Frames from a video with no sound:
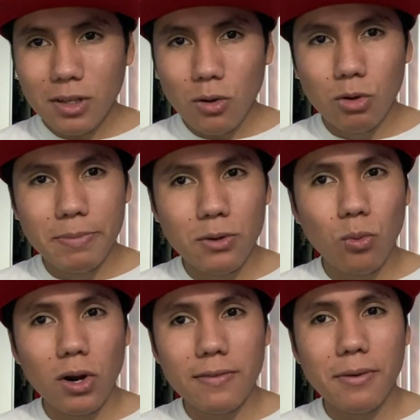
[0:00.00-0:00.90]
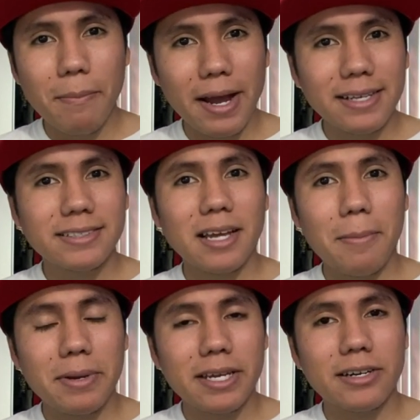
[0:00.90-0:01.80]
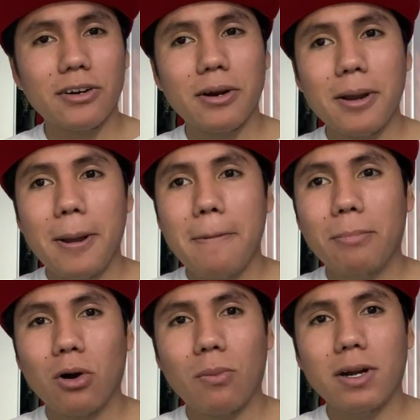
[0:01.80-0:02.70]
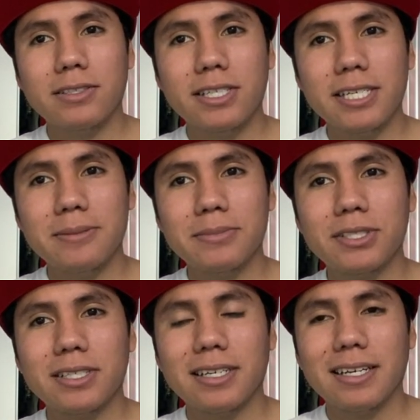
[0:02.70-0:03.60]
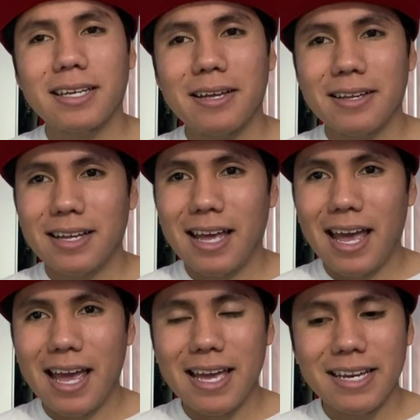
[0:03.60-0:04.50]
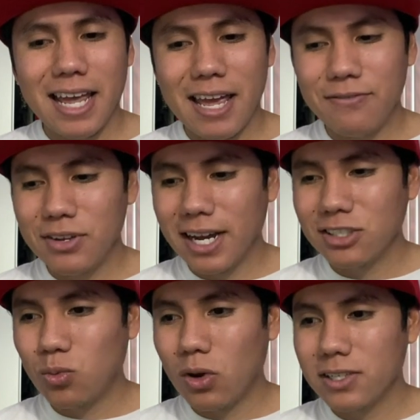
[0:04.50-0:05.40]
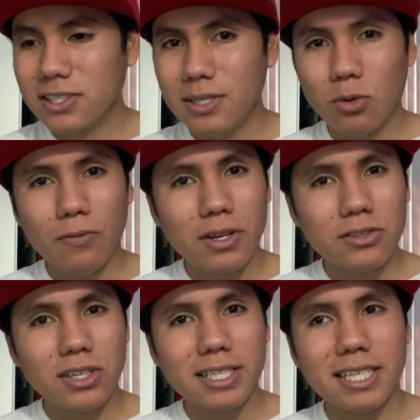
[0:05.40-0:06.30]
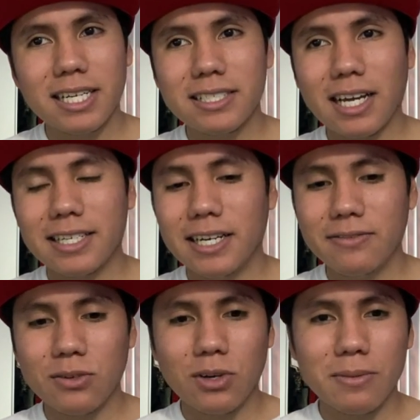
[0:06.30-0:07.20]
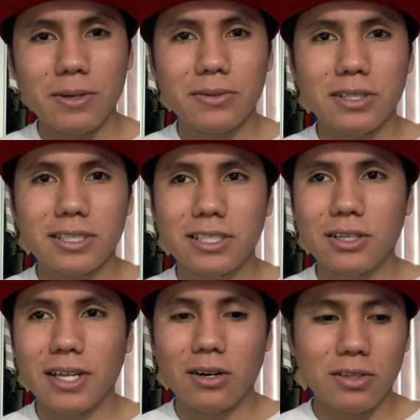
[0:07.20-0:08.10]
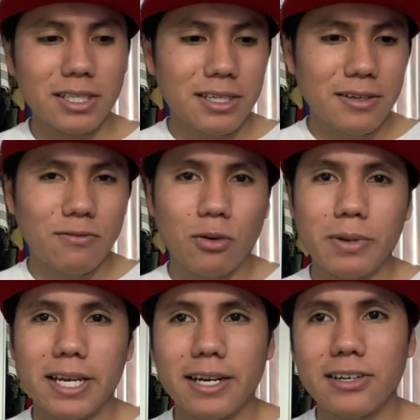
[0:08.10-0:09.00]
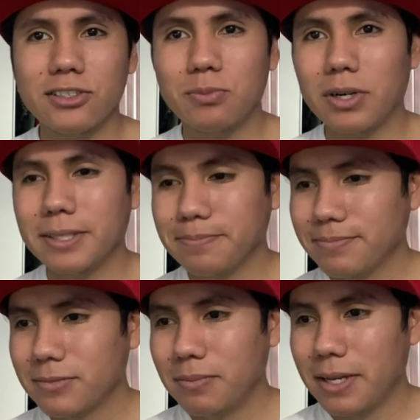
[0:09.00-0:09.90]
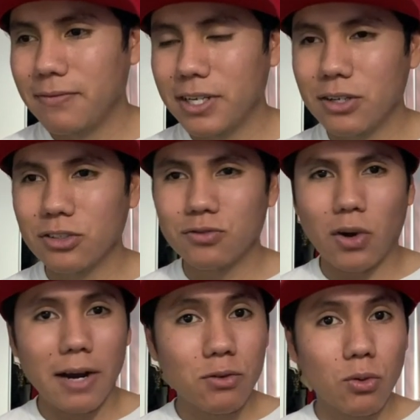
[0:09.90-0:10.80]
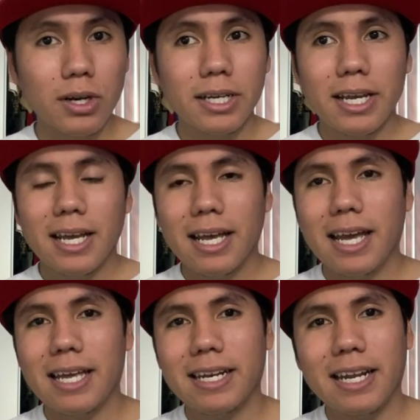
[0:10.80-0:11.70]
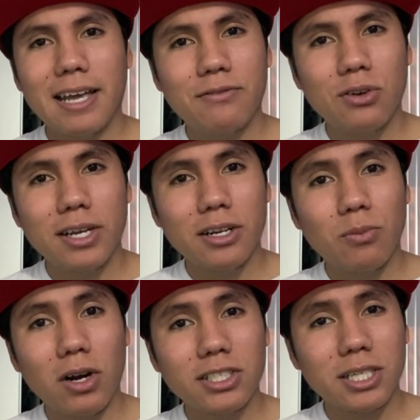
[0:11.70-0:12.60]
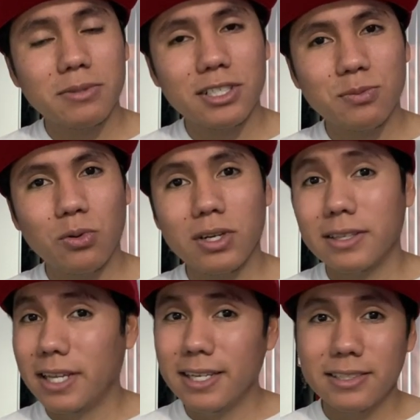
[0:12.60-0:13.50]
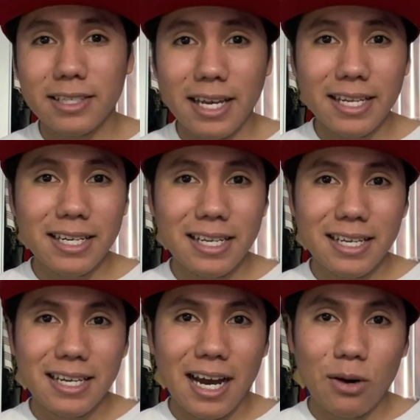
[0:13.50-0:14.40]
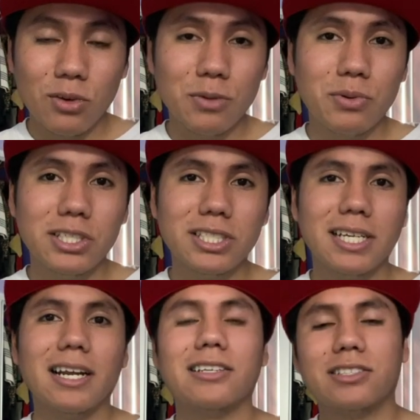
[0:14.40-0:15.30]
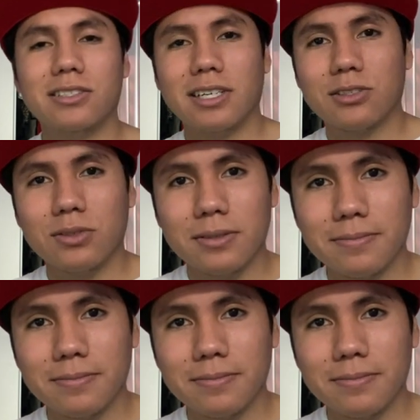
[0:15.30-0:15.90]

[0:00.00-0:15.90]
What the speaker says: would be one of the best beginner Pokemon teams. And if you guys want to see more videos like this, I definitely want to be able to, you know, not only for beginners, but make videos for everyone. And if you ended up watching up to this point, thanks again. I really appreciate it. I'll see you in the next one.